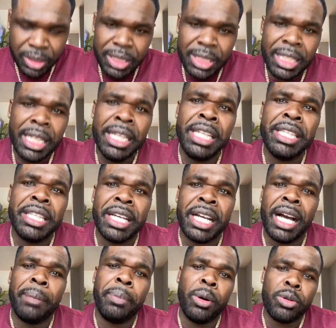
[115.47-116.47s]
anything
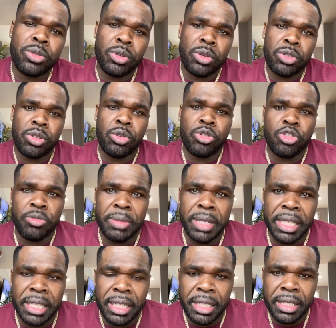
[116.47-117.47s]
I post on social
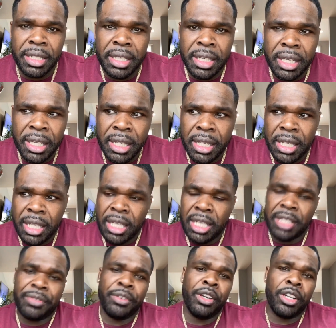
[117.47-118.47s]
media
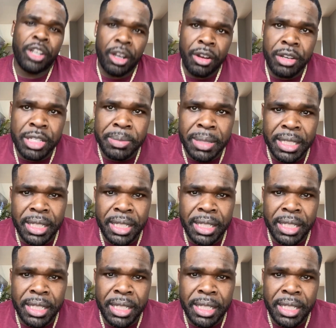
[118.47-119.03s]
is for encouragement.